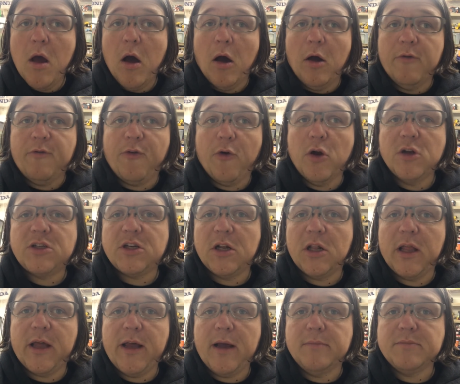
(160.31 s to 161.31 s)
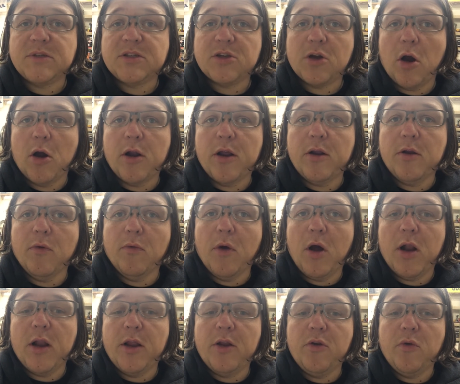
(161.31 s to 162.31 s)
Unfortunately, I'm starting to
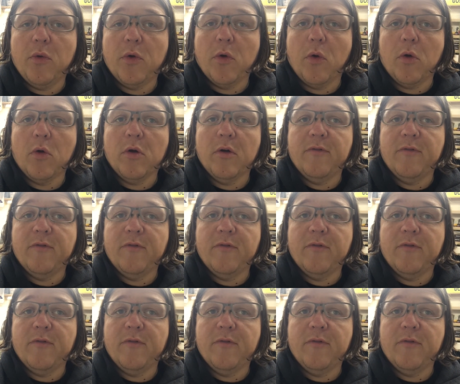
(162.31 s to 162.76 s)
run into an order